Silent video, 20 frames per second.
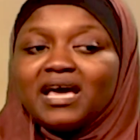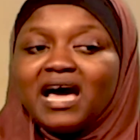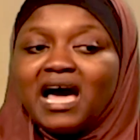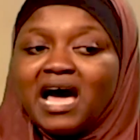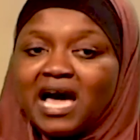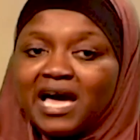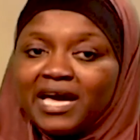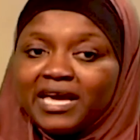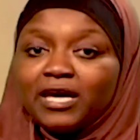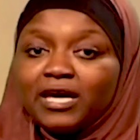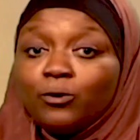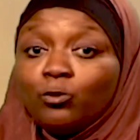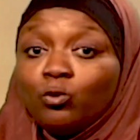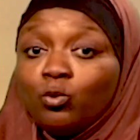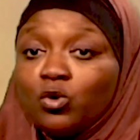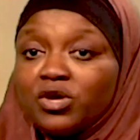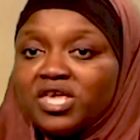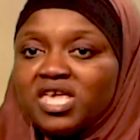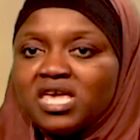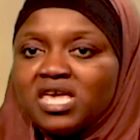I,
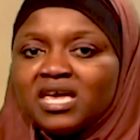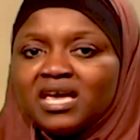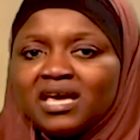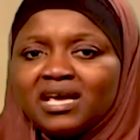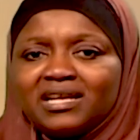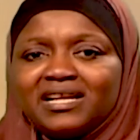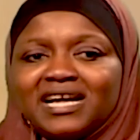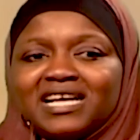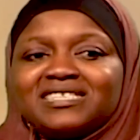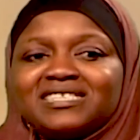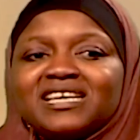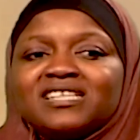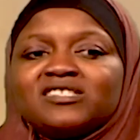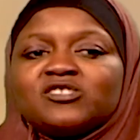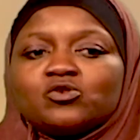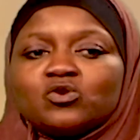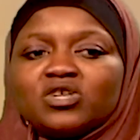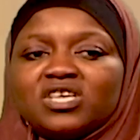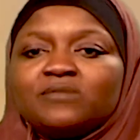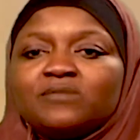we. That
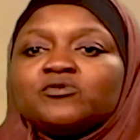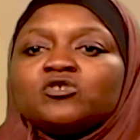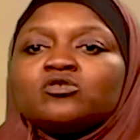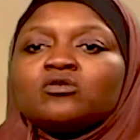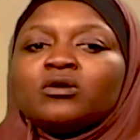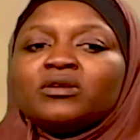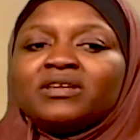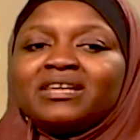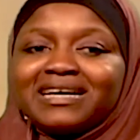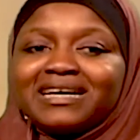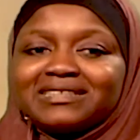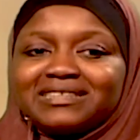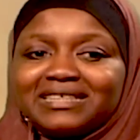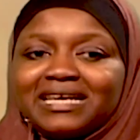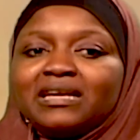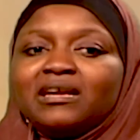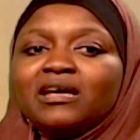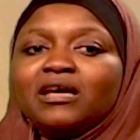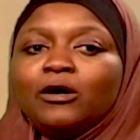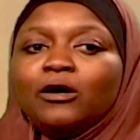tends to keep you
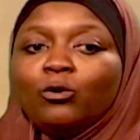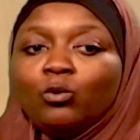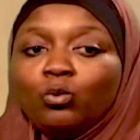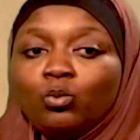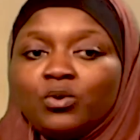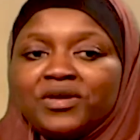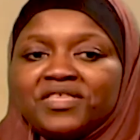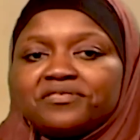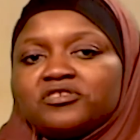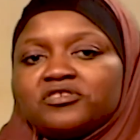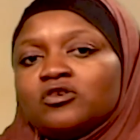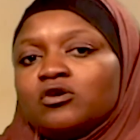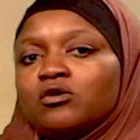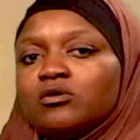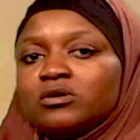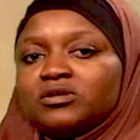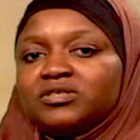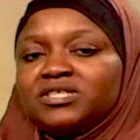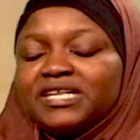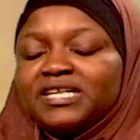connected with your
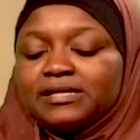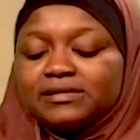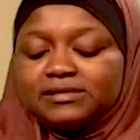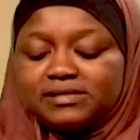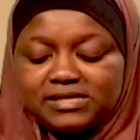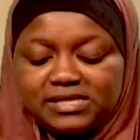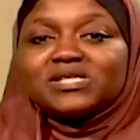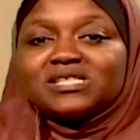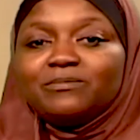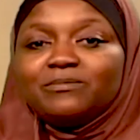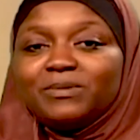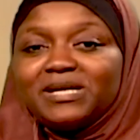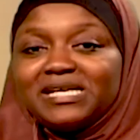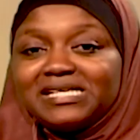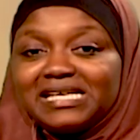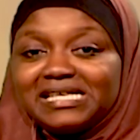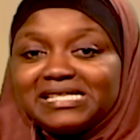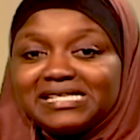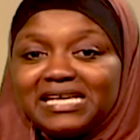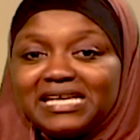audience.
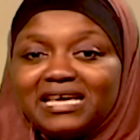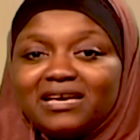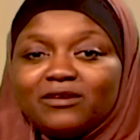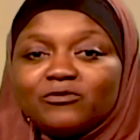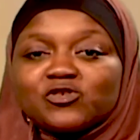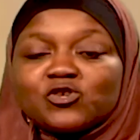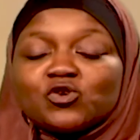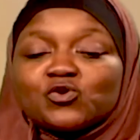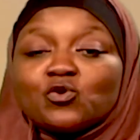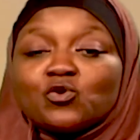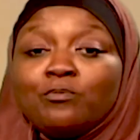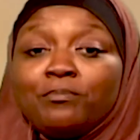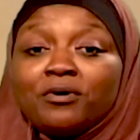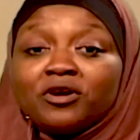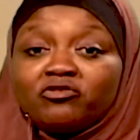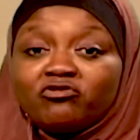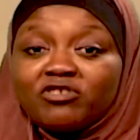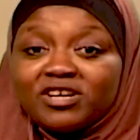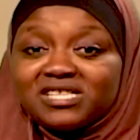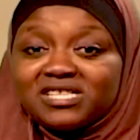Simplicity is also
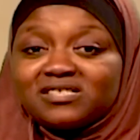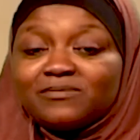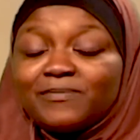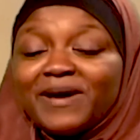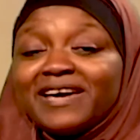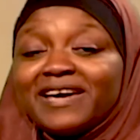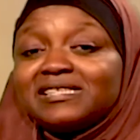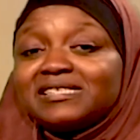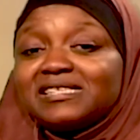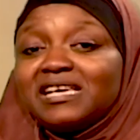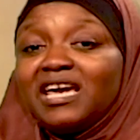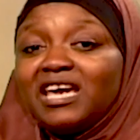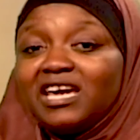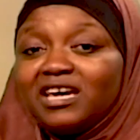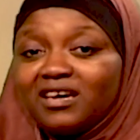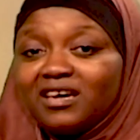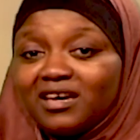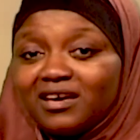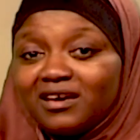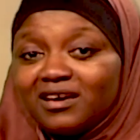buttressed by a
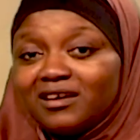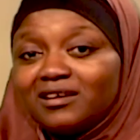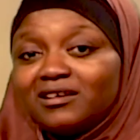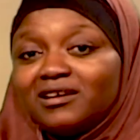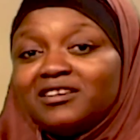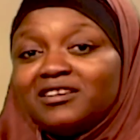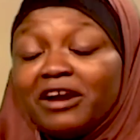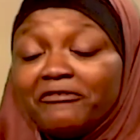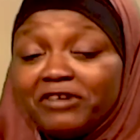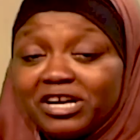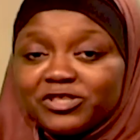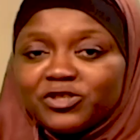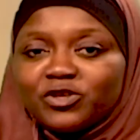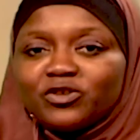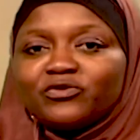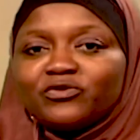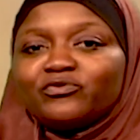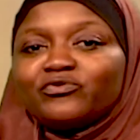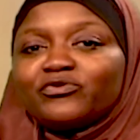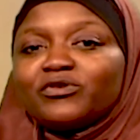saying, a
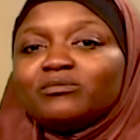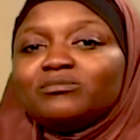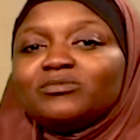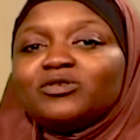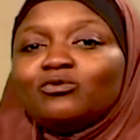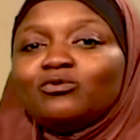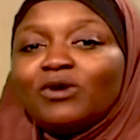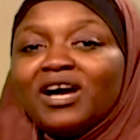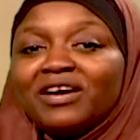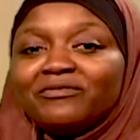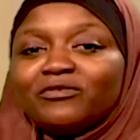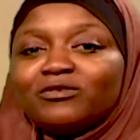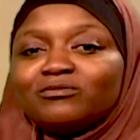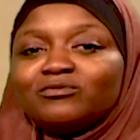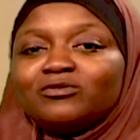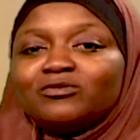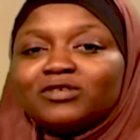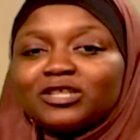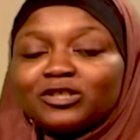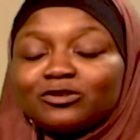narration from the wife of
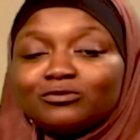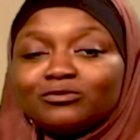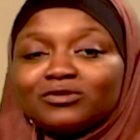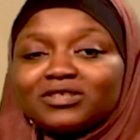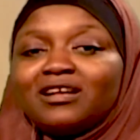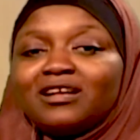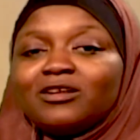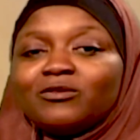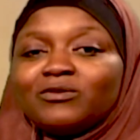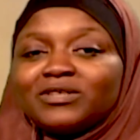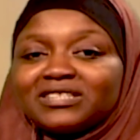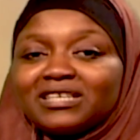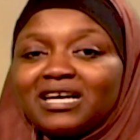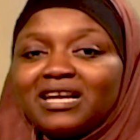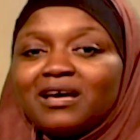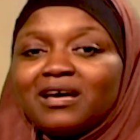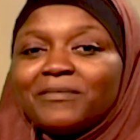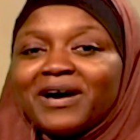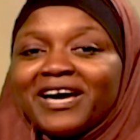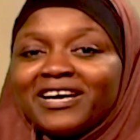the Rasul sallallahu
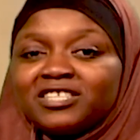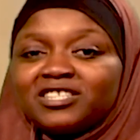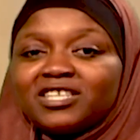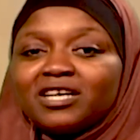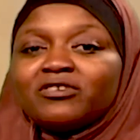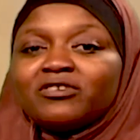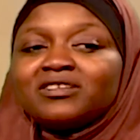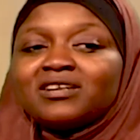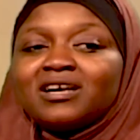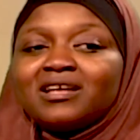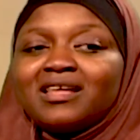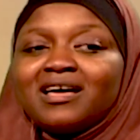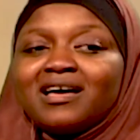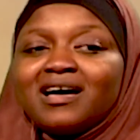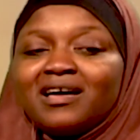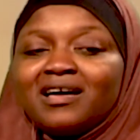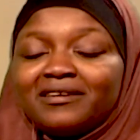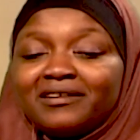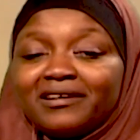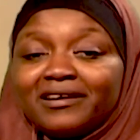alaihi wasallam, Aisha radiallahu
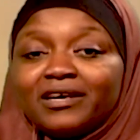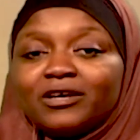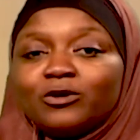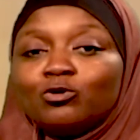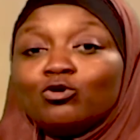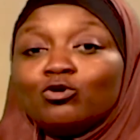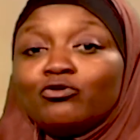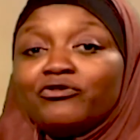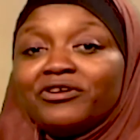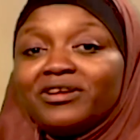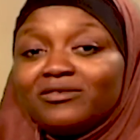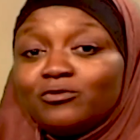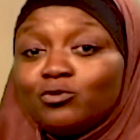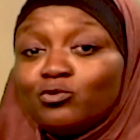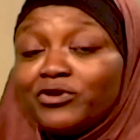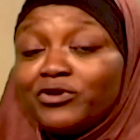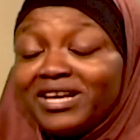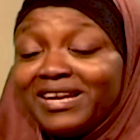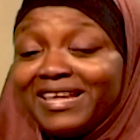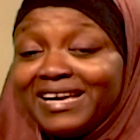anha,
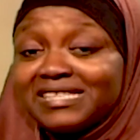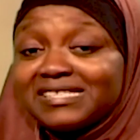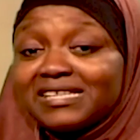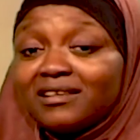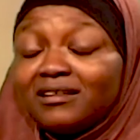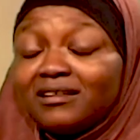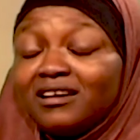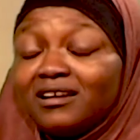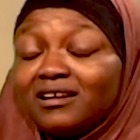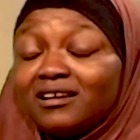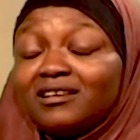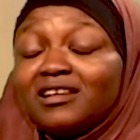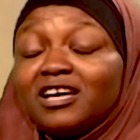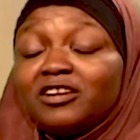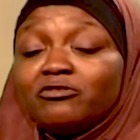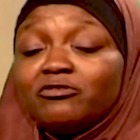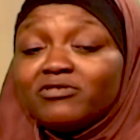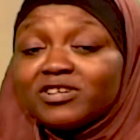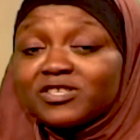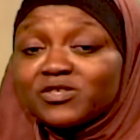who related that
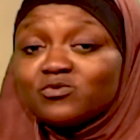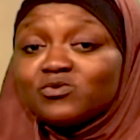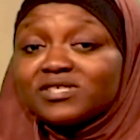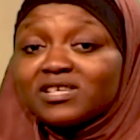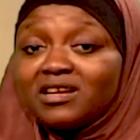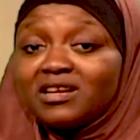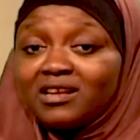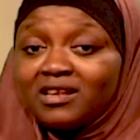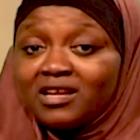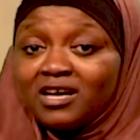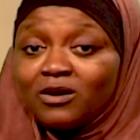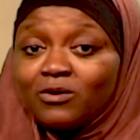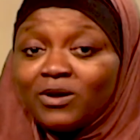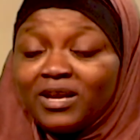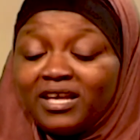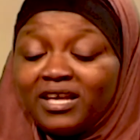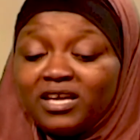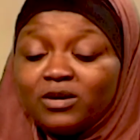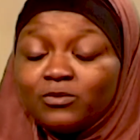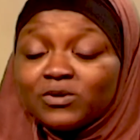the Rasul sallallahu
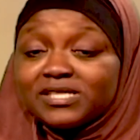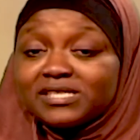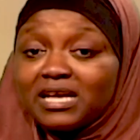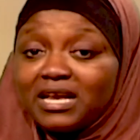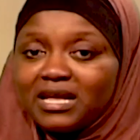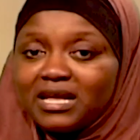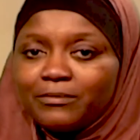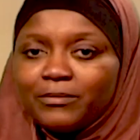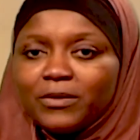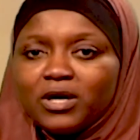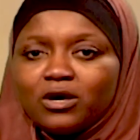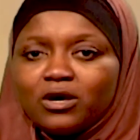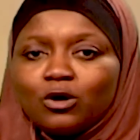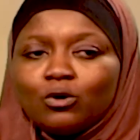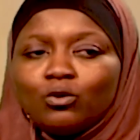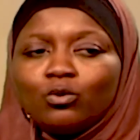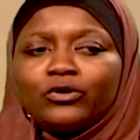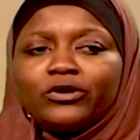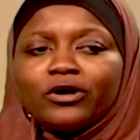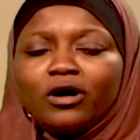alaihi wasallam
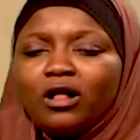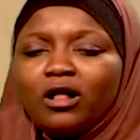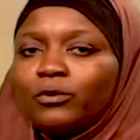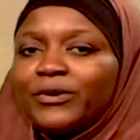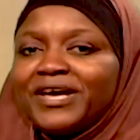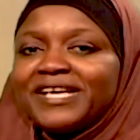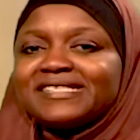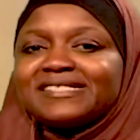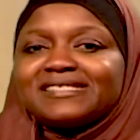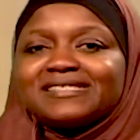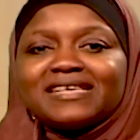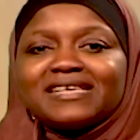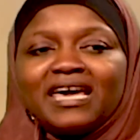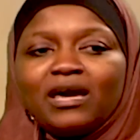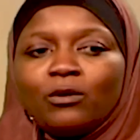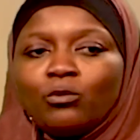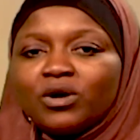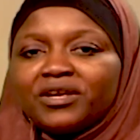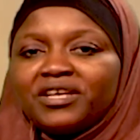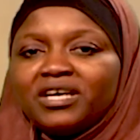would always
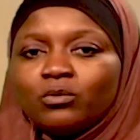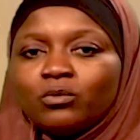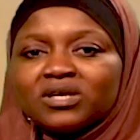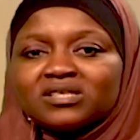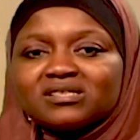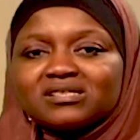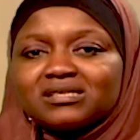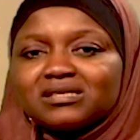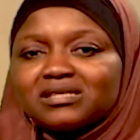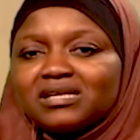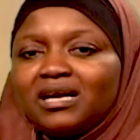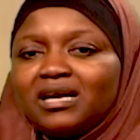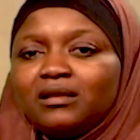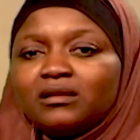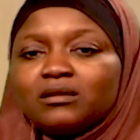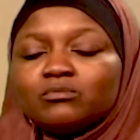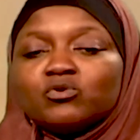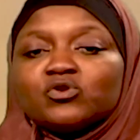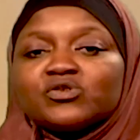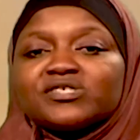say what he wants to say in
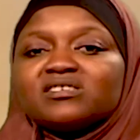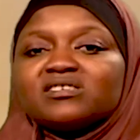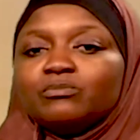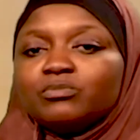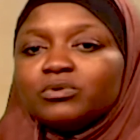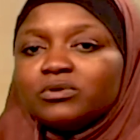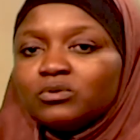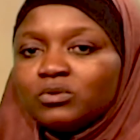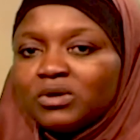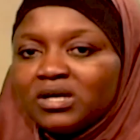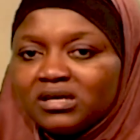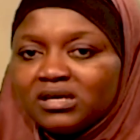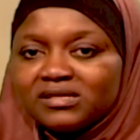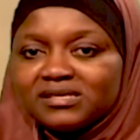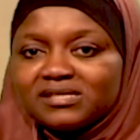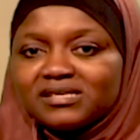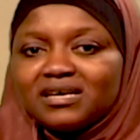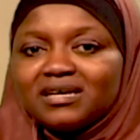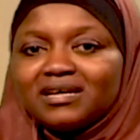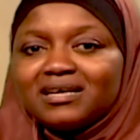the most simple
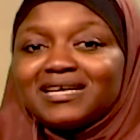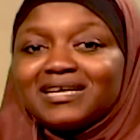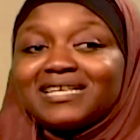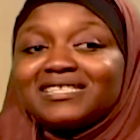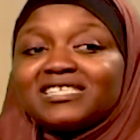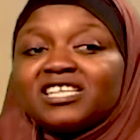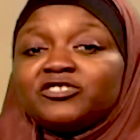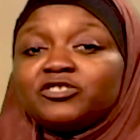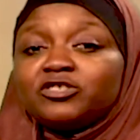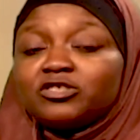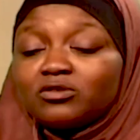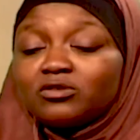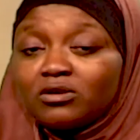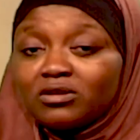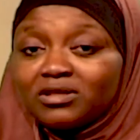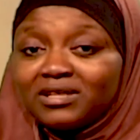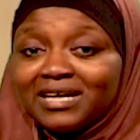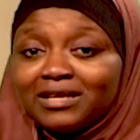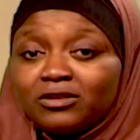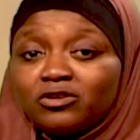words. That
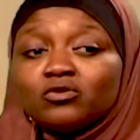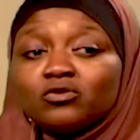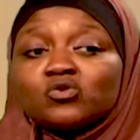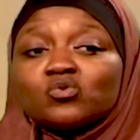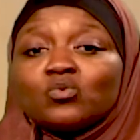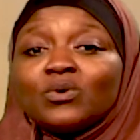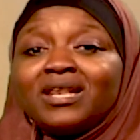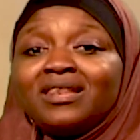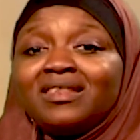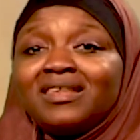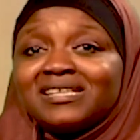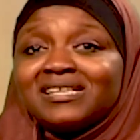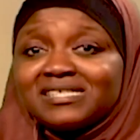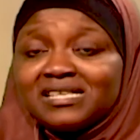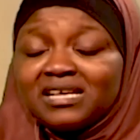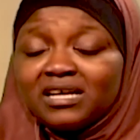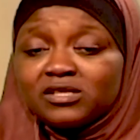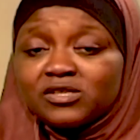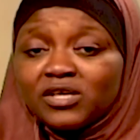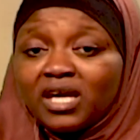ensured that those who were
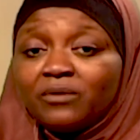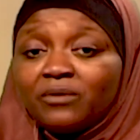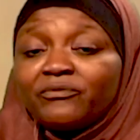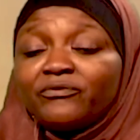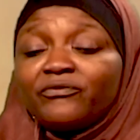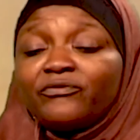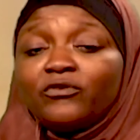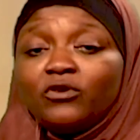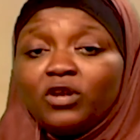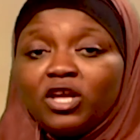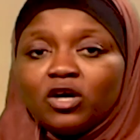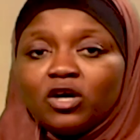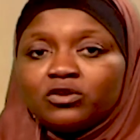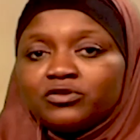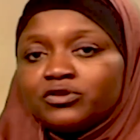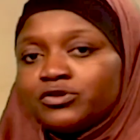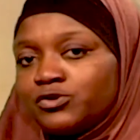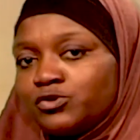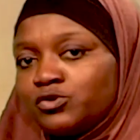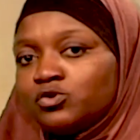listening to him fully
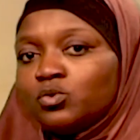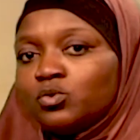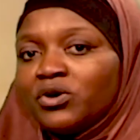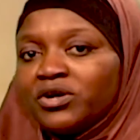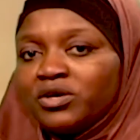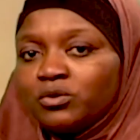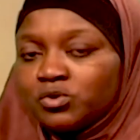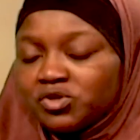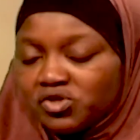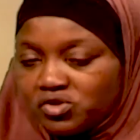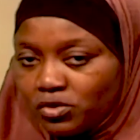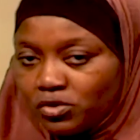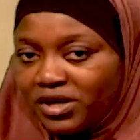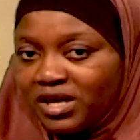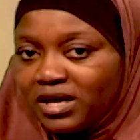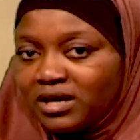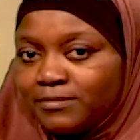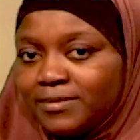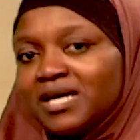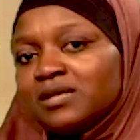understood what he was
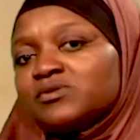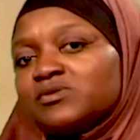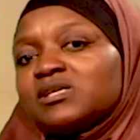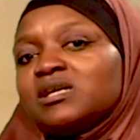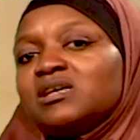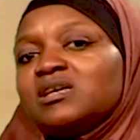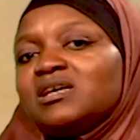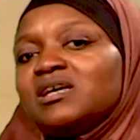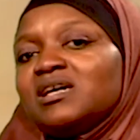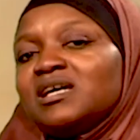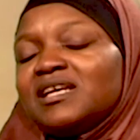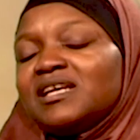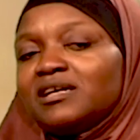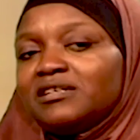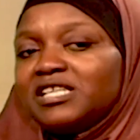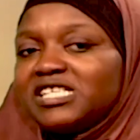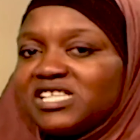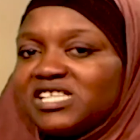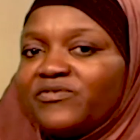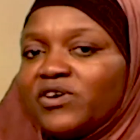talking about. Now,
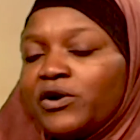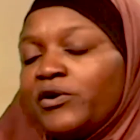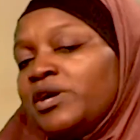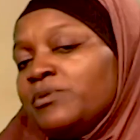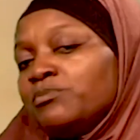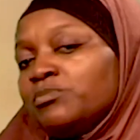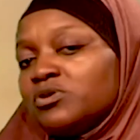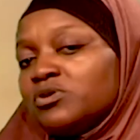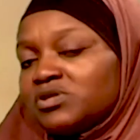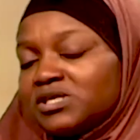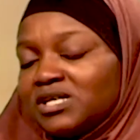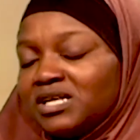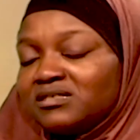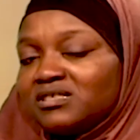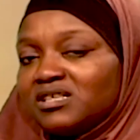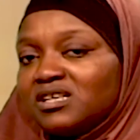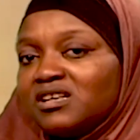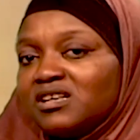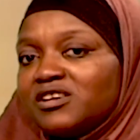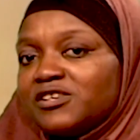this is very important.